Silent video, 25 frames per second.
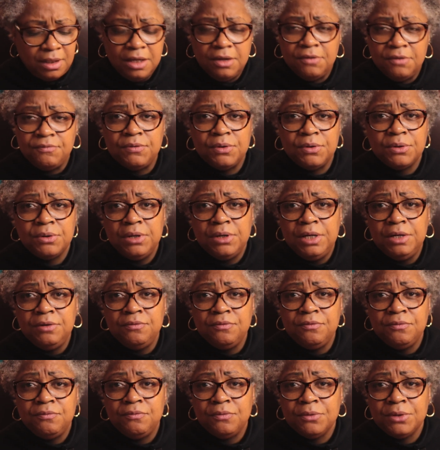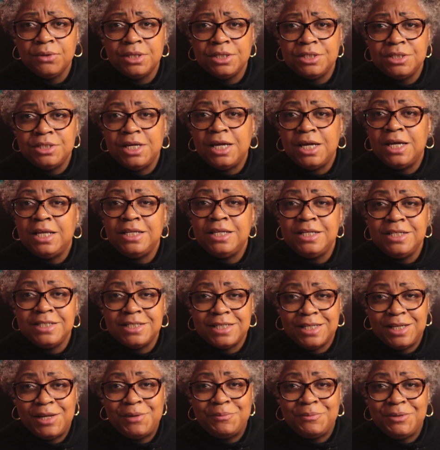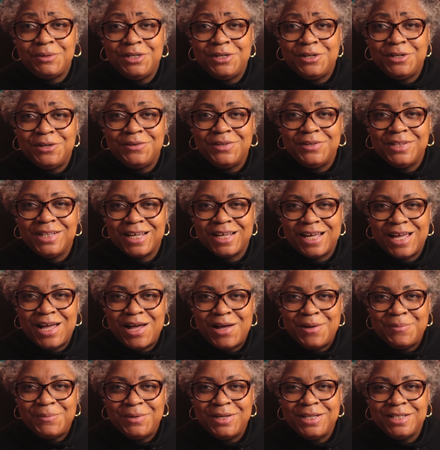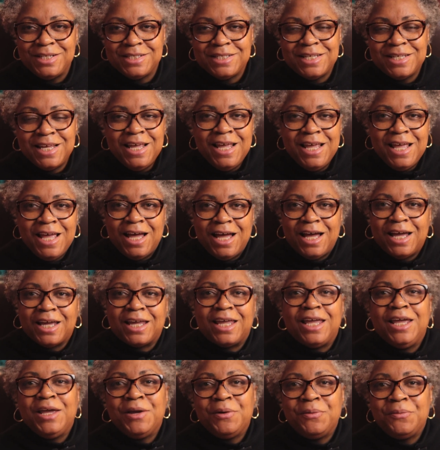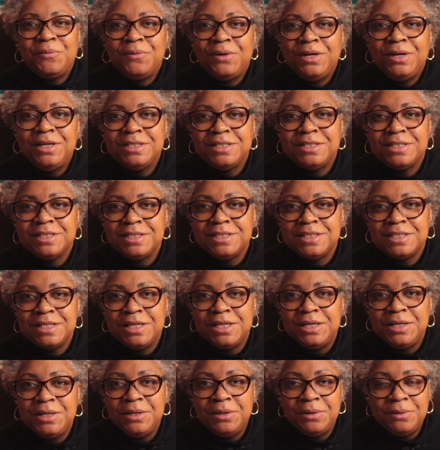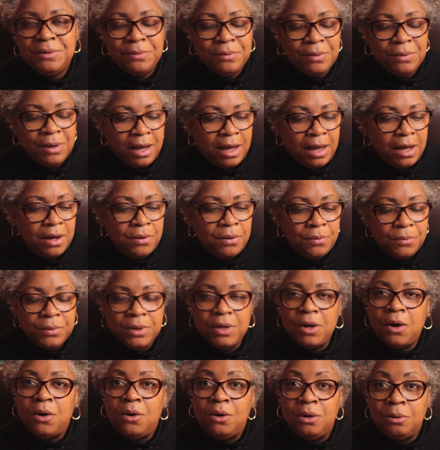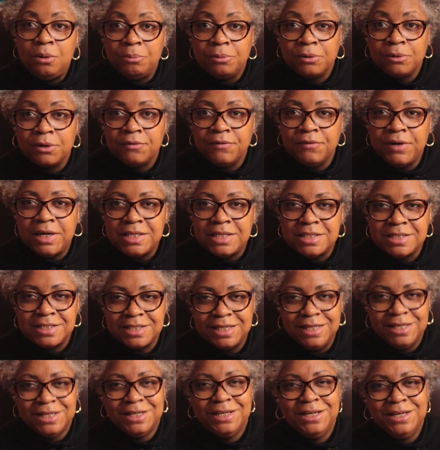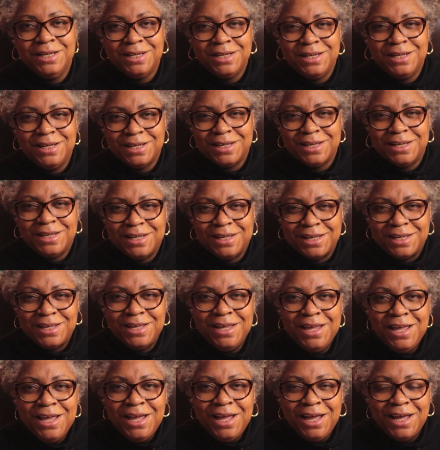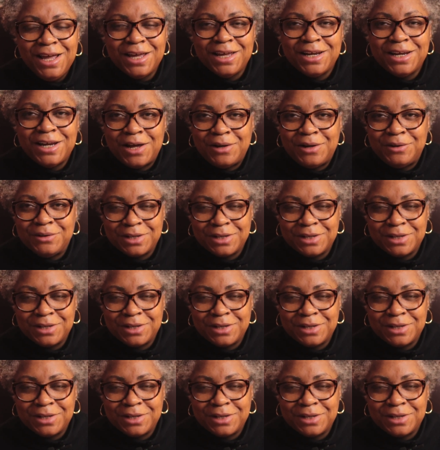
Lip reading: if you're in for the challenge, let me know in the comments. I can't wait to see how we all progress. And